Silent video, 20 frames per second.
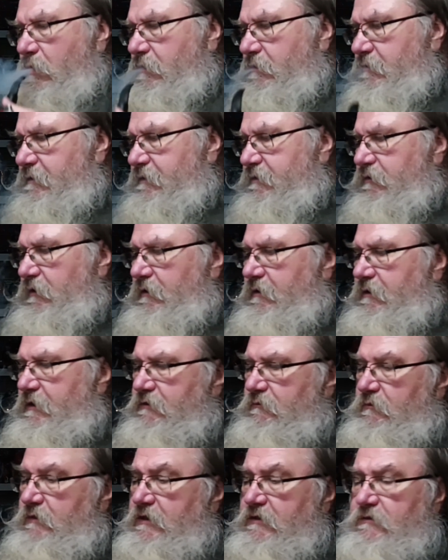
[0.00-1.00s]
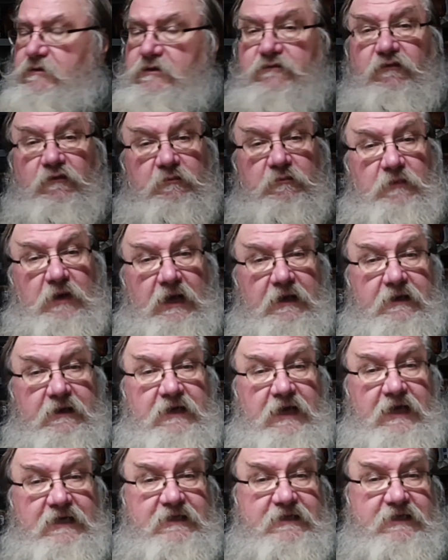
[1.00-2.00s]
Start this one. This is from
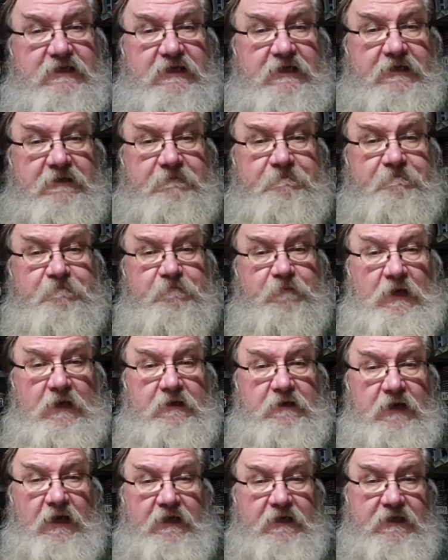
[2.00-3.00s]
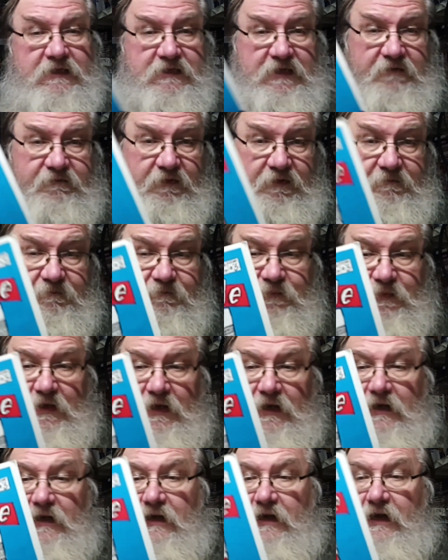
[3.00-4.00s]
1997,
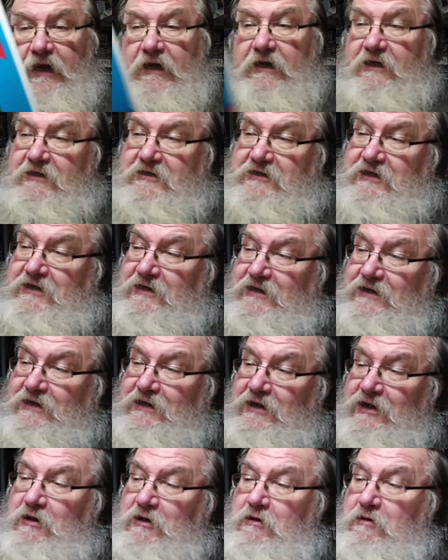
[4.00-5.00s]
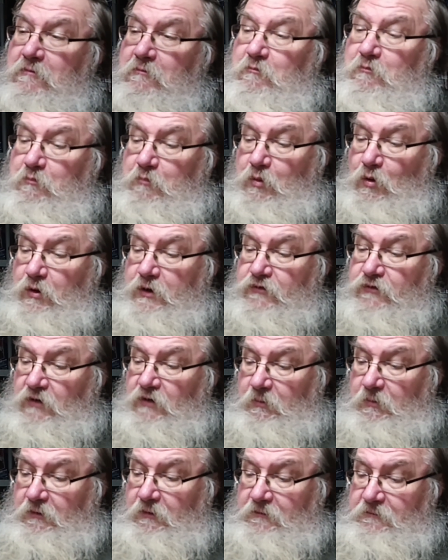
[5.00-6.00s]
and it's Boy Trouble.